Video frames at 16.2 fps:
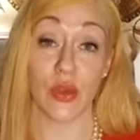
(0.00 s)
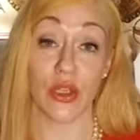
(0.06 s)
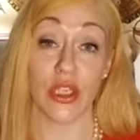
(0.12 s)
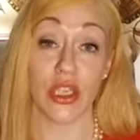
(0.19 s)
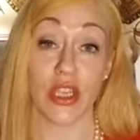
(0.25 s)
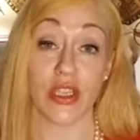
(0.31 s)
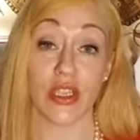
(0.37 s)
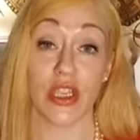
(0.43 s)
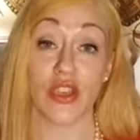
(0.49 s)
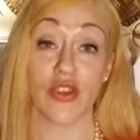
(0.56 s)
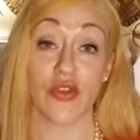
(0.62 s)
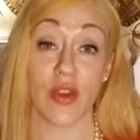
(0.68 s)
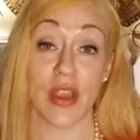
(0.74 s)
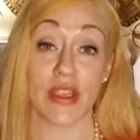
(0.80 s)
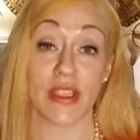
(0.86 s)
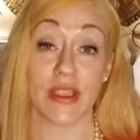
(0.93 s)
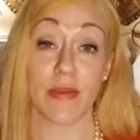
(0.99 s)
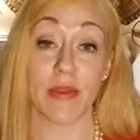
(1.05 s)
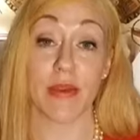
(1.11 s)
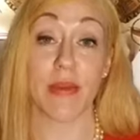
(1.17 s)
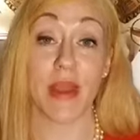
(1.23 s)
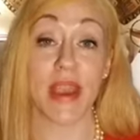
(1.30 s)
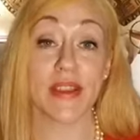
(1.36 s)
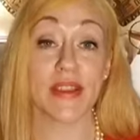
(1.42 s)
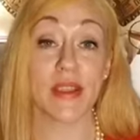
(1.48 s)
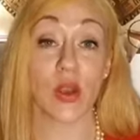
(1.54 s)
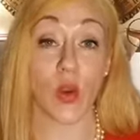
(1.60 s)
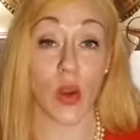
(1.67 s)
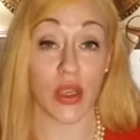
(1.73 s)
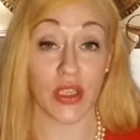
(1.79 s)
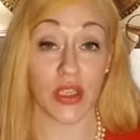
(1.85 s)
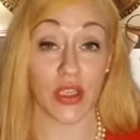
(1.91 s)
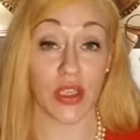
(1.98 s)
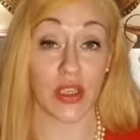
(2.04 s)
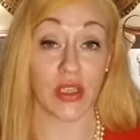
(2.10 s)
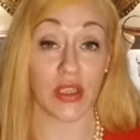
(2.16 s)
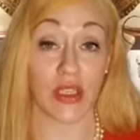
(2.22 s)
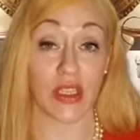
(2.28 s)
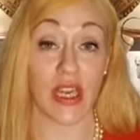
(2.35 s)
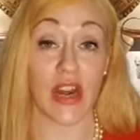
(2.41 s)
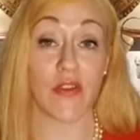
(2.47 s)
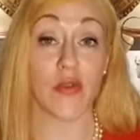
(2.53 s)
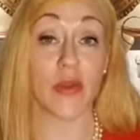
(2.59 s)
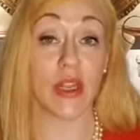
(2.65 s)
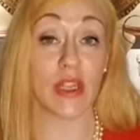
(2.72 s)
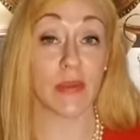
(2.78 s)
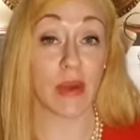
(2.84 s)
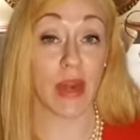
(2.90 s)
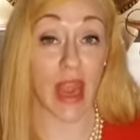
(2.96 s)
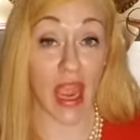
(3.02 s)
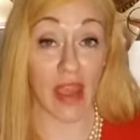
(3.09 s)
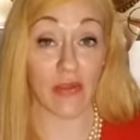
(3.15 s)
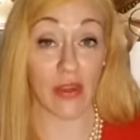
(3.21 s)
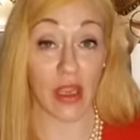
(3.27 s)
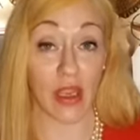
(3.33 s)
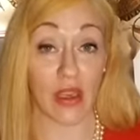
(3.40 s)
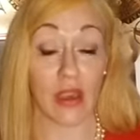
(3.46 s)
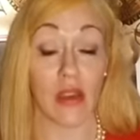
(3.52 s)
just address some of the basic questions that everybody's been having